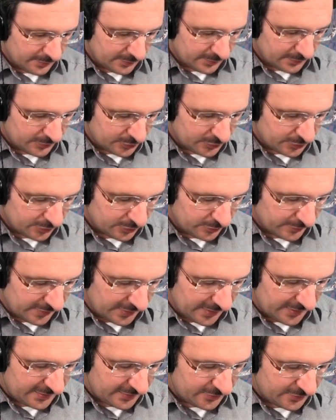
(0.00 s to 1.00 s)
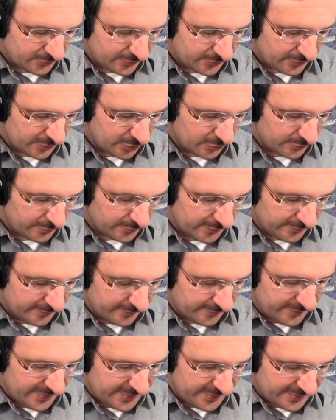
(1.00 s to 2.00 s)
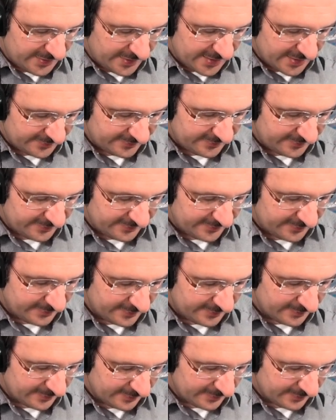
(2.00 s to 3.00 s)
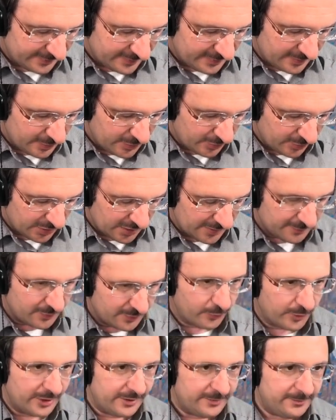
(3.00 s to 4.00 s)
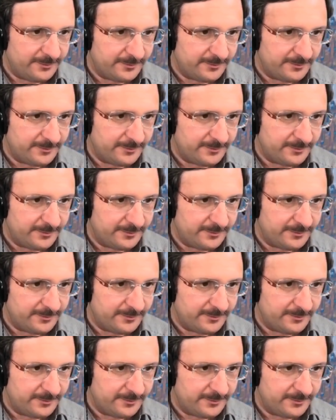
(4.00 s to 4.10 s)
So the line integral over VDS along gamma 1